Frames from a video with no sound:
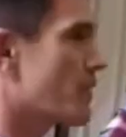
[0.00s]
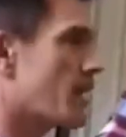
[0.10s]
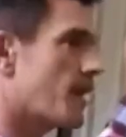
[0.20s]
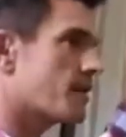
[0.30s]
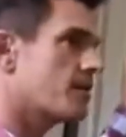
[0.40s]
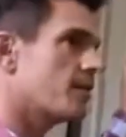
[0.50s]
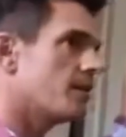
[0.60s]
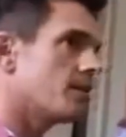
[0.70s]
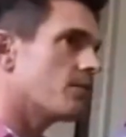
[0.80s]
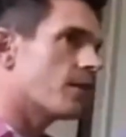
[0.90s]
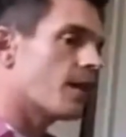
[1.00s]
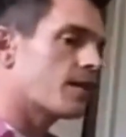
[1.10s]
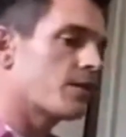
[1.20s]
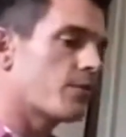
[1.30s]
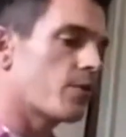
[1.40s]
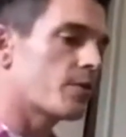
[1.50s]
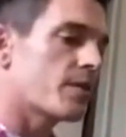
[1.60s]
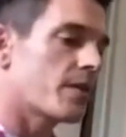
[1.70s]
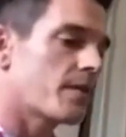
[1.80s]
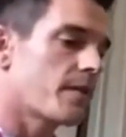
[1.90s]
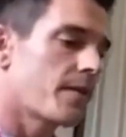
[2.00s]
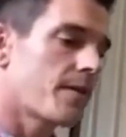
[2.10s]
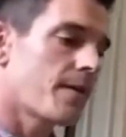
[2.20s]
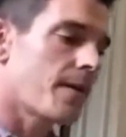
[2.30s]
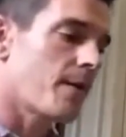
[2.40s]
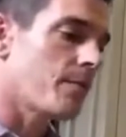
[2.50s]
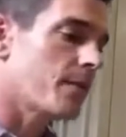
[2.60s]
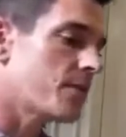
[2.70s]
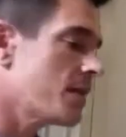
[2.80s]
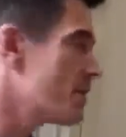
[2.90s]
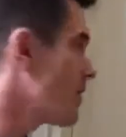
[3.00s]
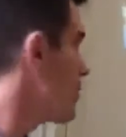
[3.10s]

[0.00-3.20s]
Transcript: when I actually when I actually wrote it. Um, this is